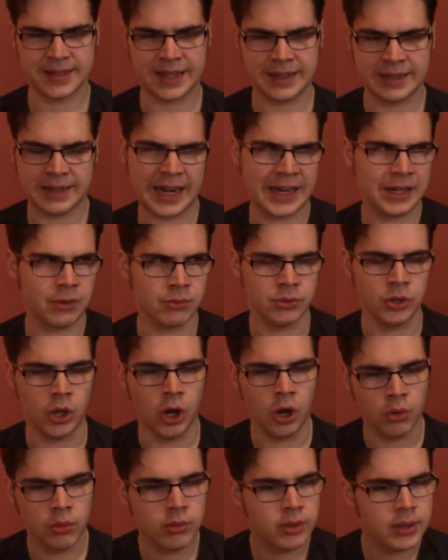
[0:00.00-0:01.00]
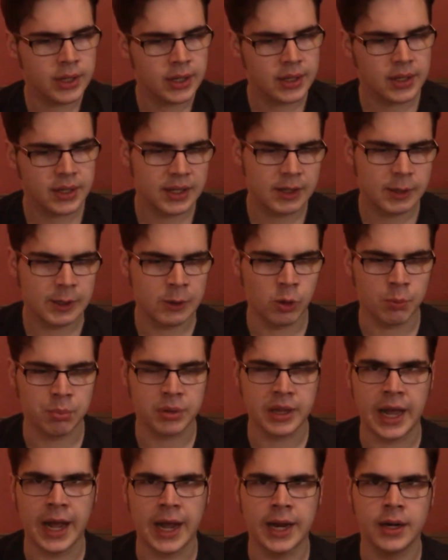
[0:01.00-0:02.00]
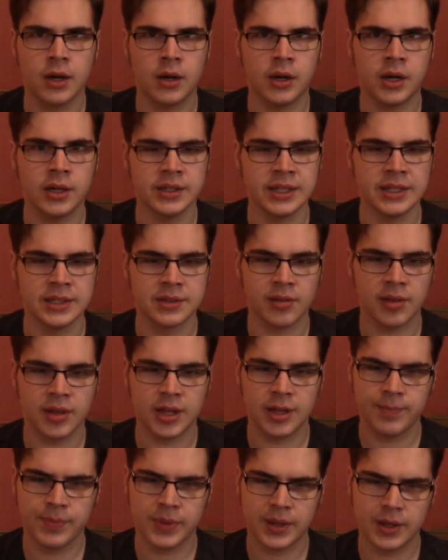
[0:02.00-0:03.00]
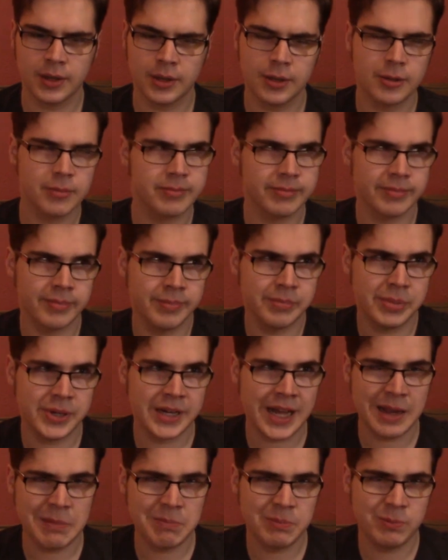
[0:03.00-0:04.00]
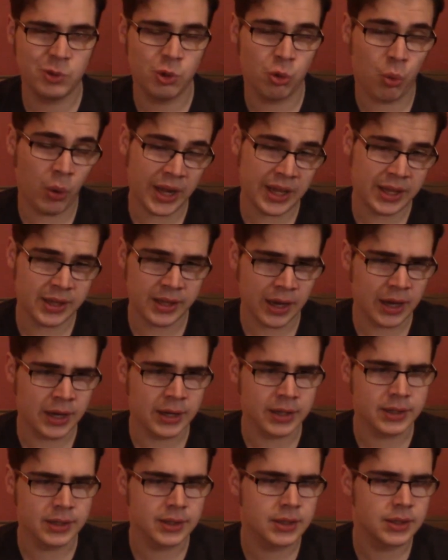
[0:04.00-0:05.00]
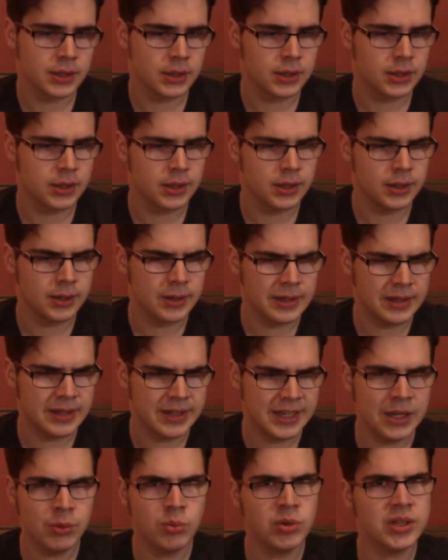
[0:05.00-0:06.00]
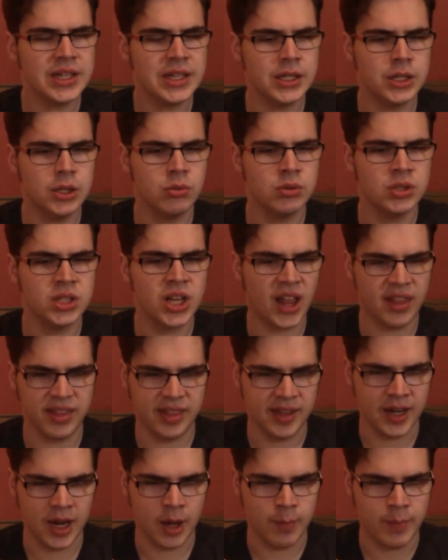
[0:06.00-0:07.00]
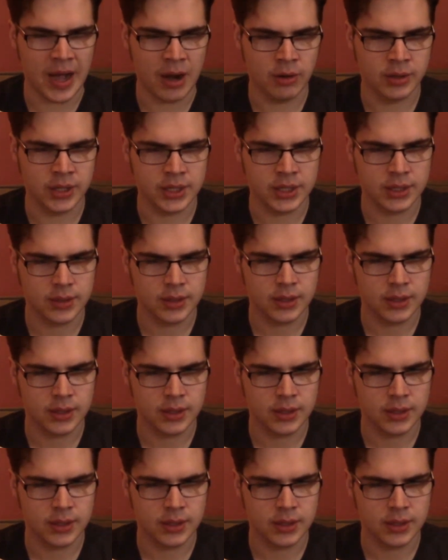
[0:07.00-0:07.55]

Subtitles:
I don't know, he replied uneasily, but I'm quite young. He really knew nothing about it.